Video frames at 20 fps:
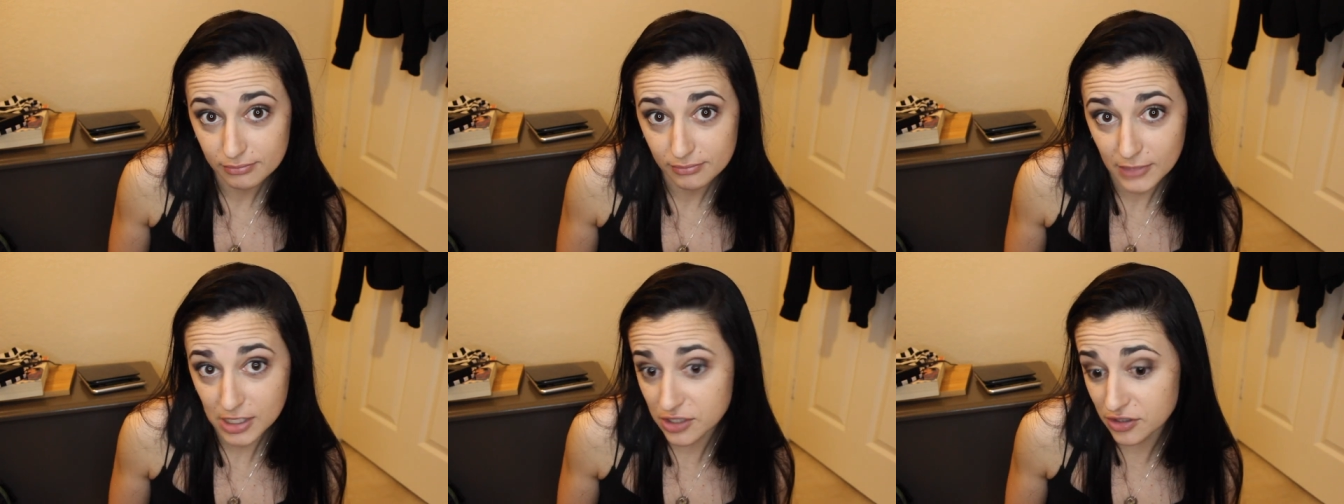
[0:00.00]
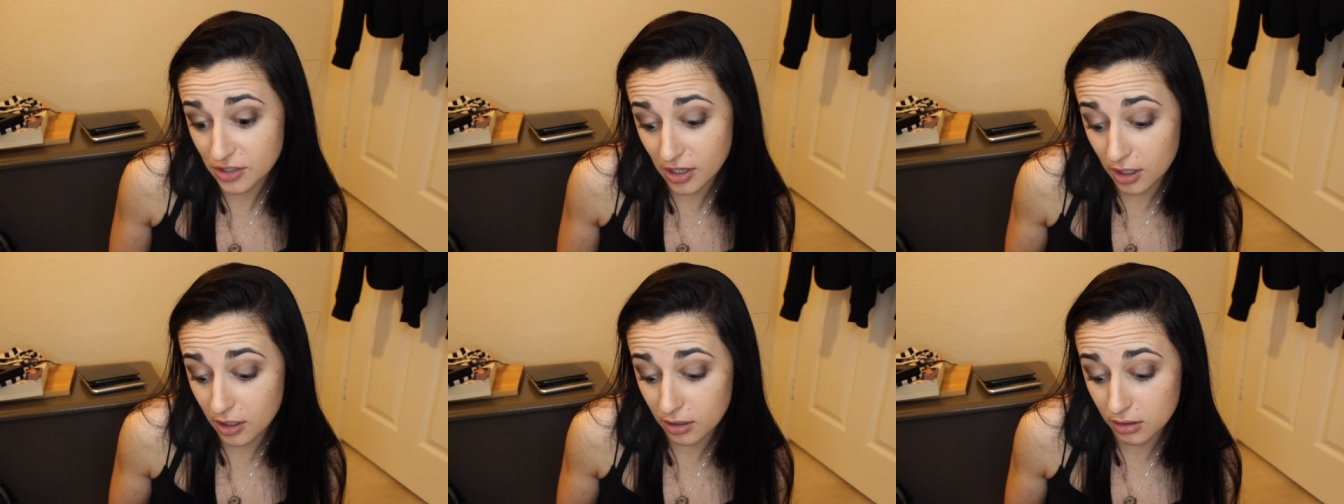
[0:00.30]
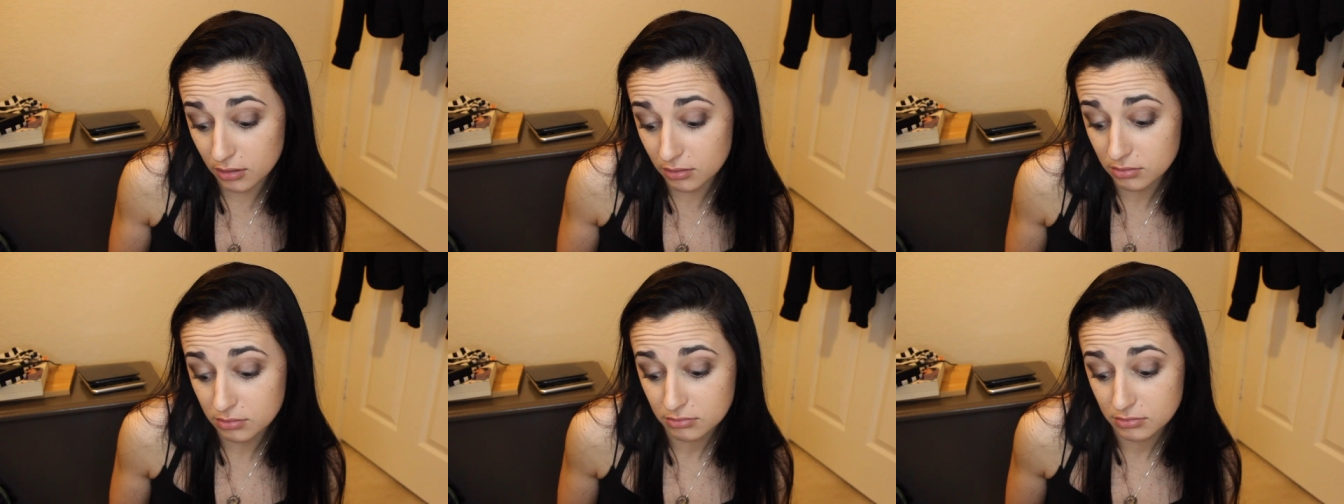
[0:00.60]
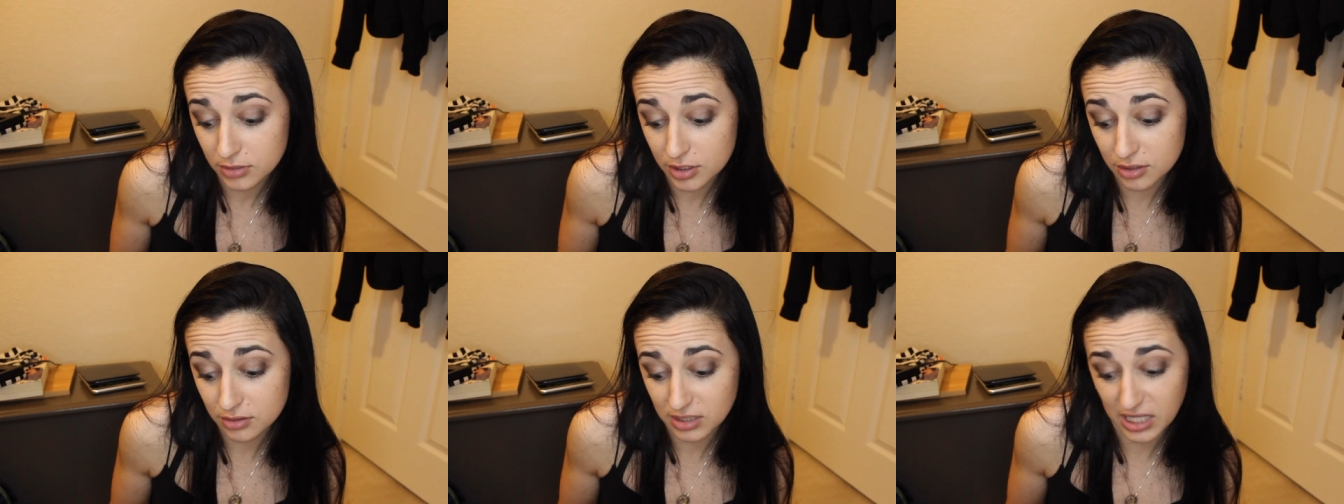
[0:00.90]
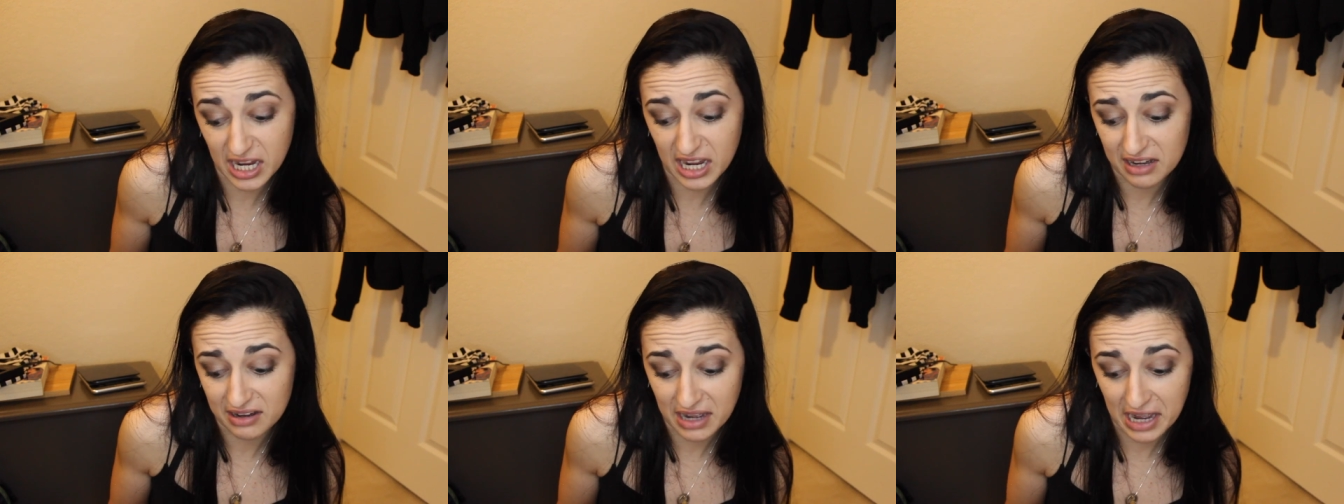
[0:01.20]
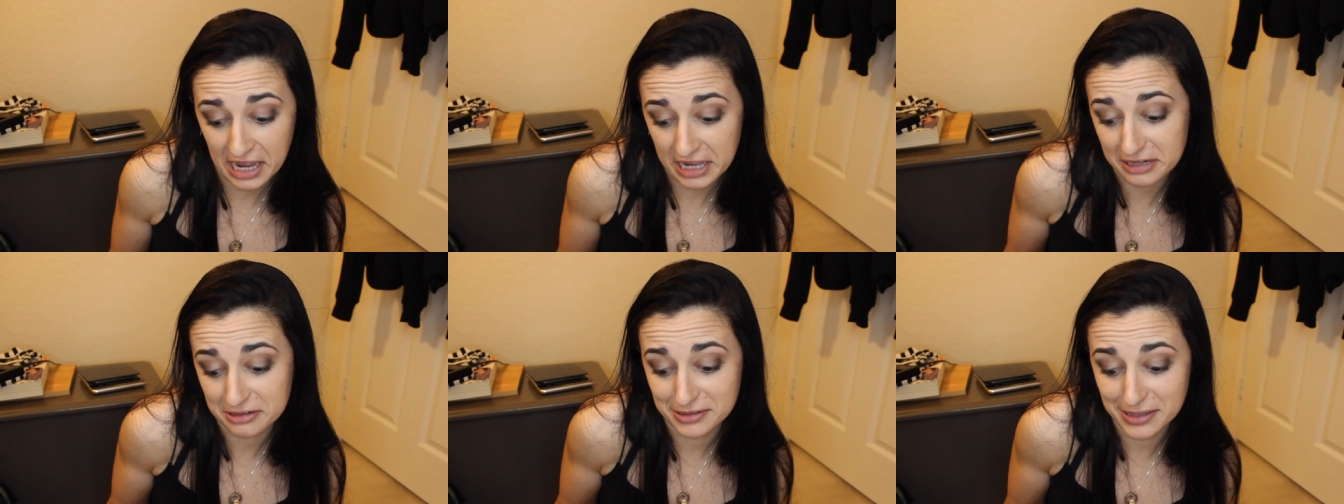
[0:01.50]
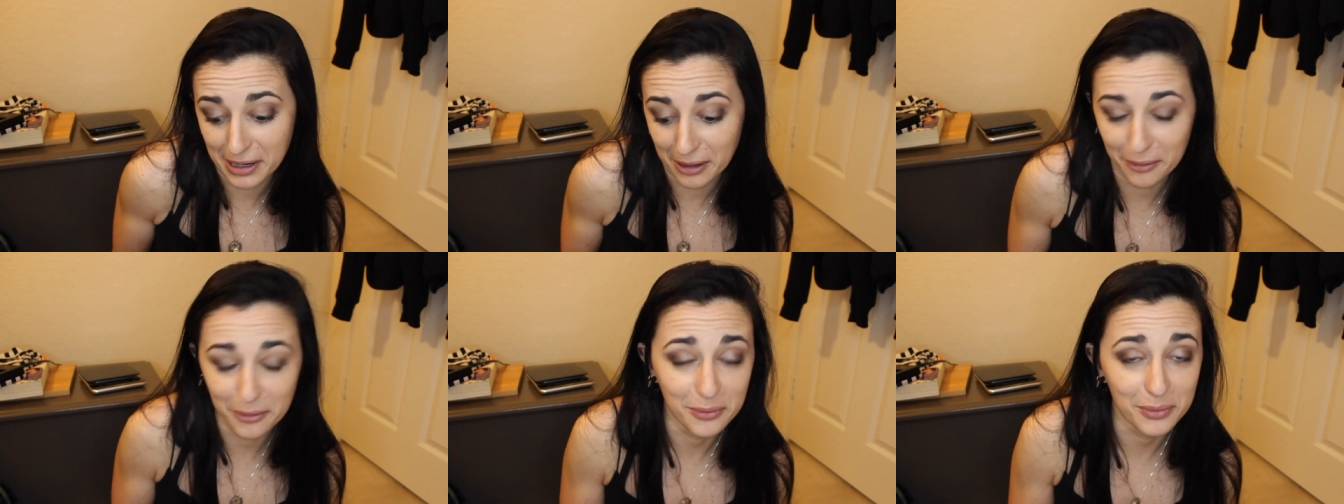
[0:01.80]
So yeah, I don't
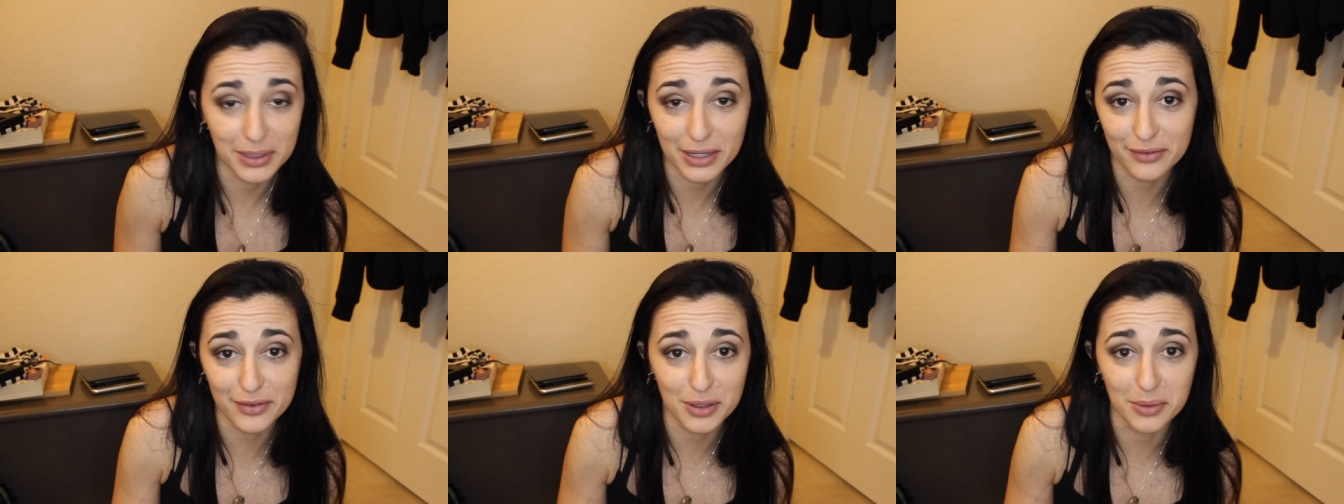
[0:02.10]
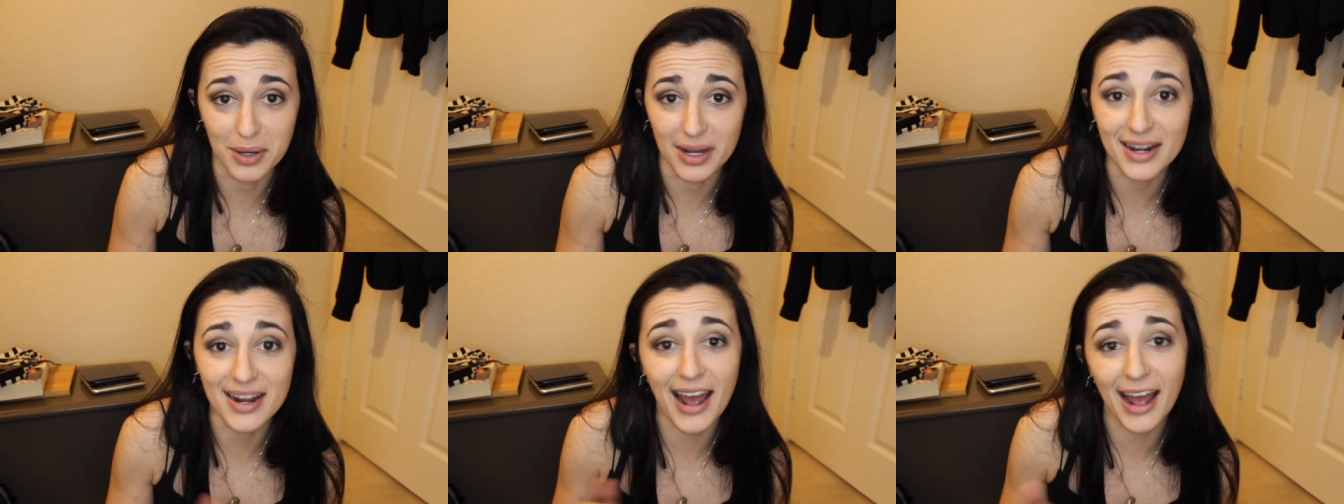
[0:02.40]
know, whatever you want.